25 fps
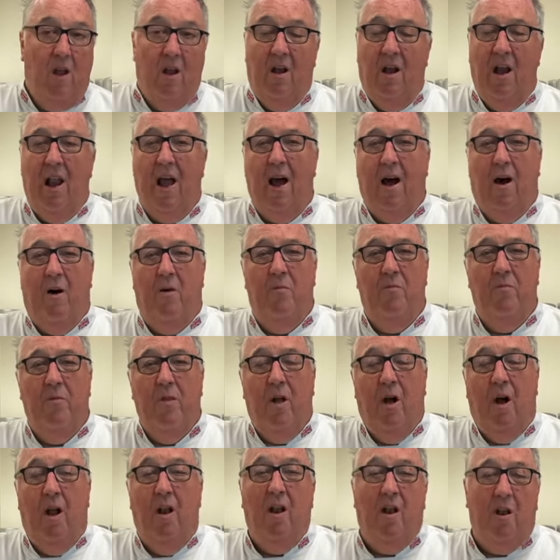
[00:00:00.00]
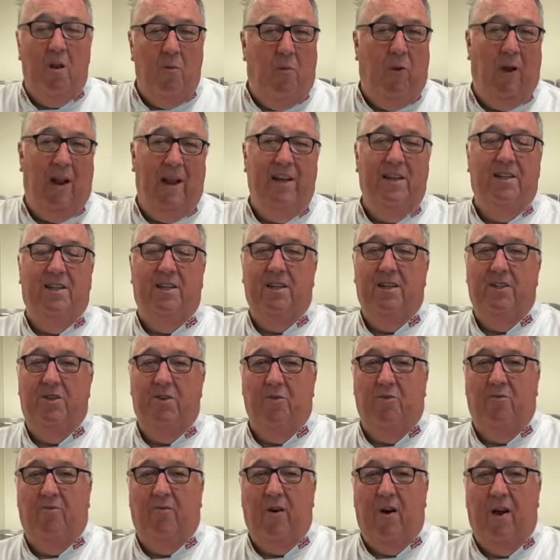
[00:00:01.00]
Now, a lot of places
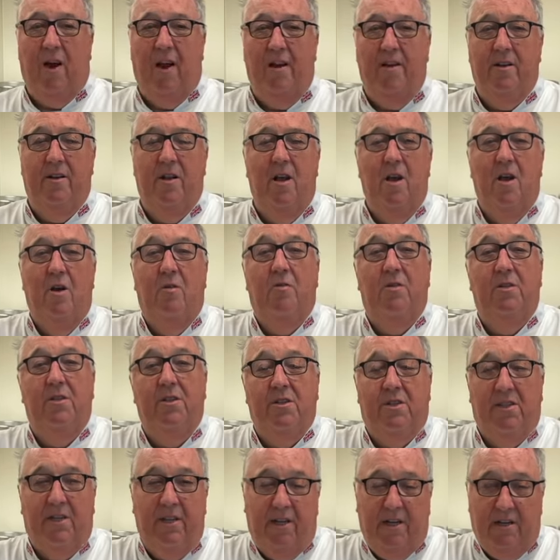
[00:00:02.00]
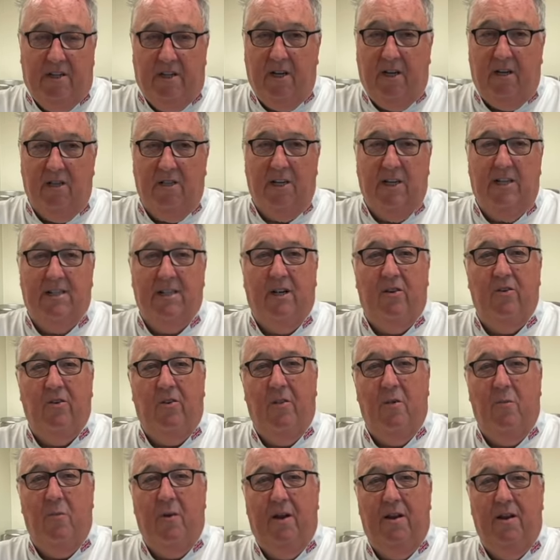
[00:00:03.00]
you'll find, when you see a Tarte Tatin
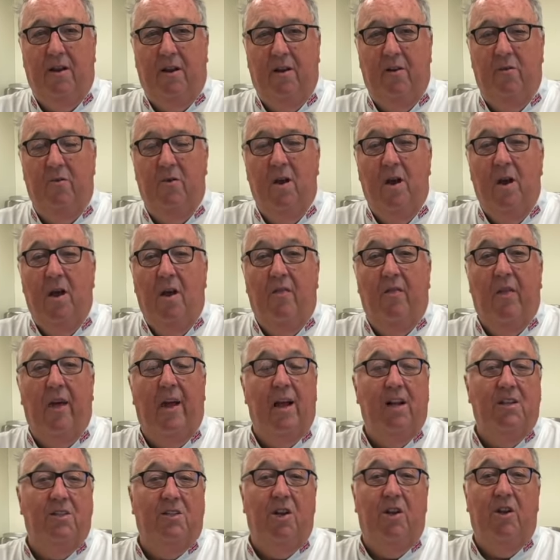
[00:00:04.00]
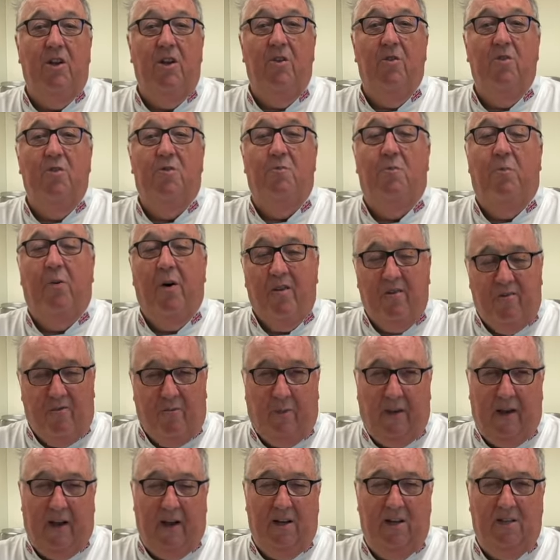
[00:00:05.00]
on the menu, they actually use
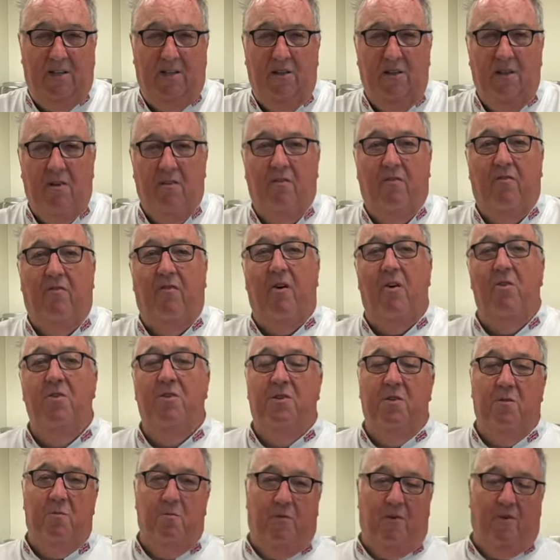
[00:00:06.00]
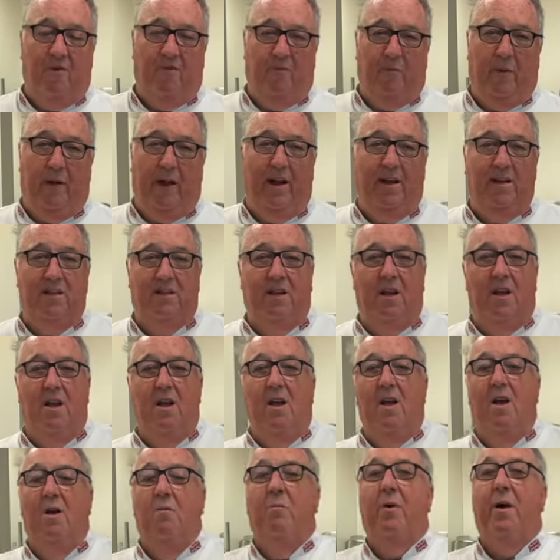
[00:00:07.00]
puff paste, frozen puff paste.
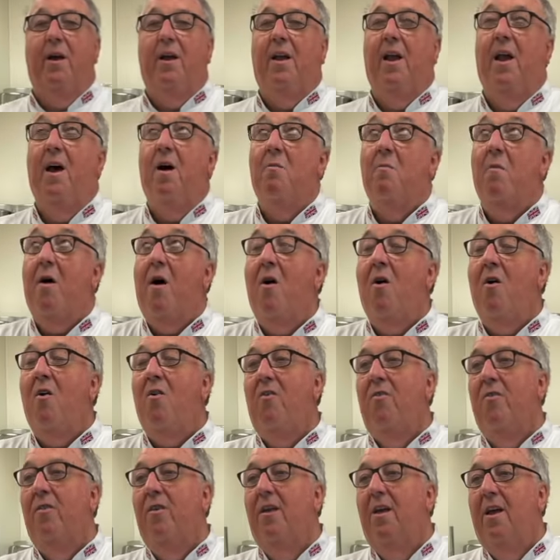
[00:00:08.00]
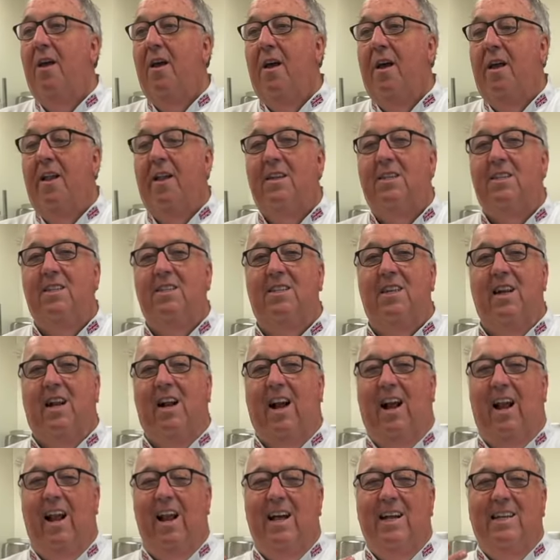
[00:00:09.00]
But come on, this is a
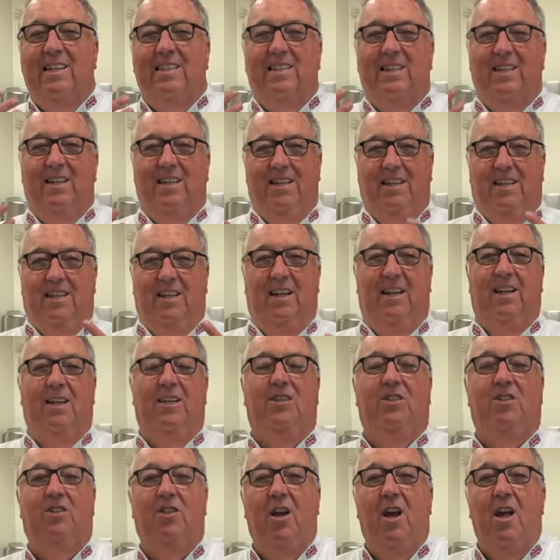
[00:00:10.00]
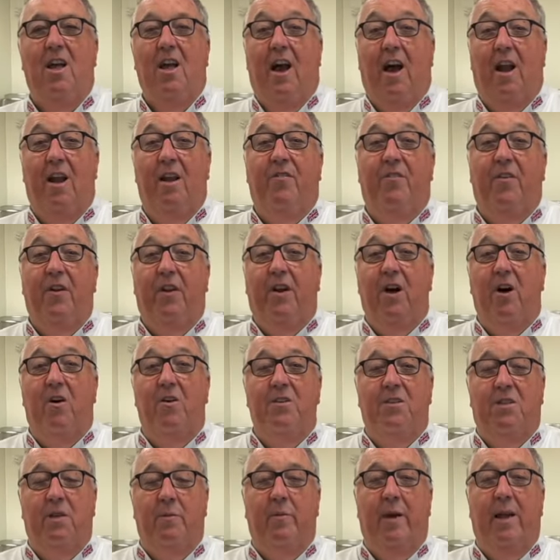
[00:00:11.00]
classic dish. And if you're
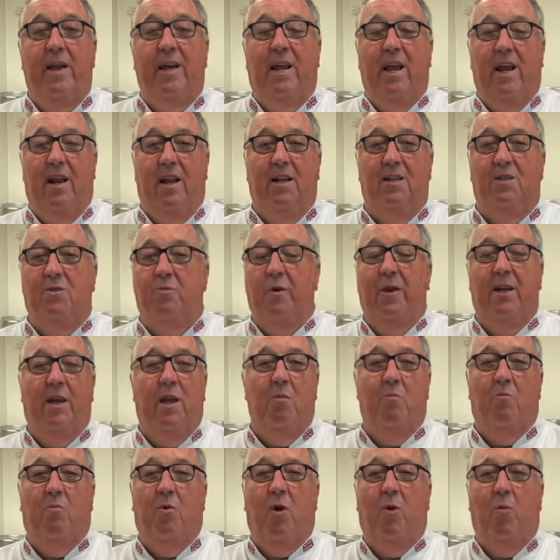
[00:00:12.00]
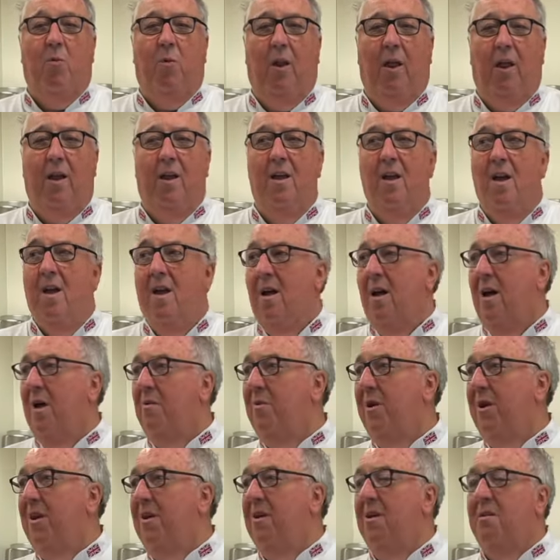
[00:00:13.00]
going to make it, let's make it properly. I
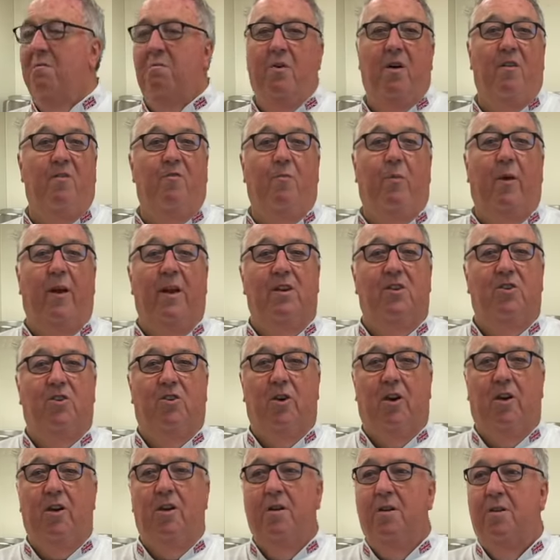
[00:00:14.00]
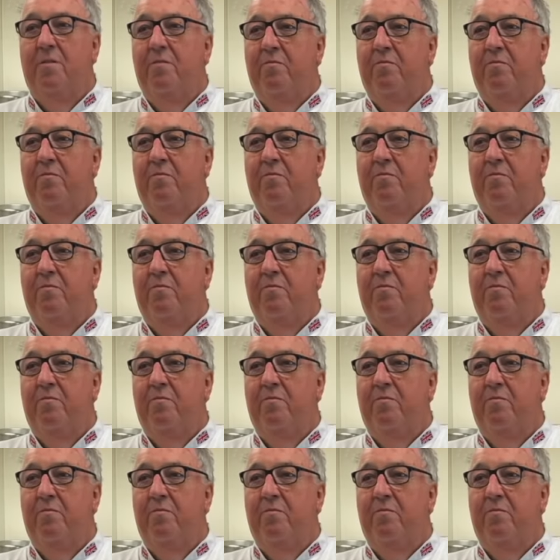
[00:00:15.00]
mean, puff pastry.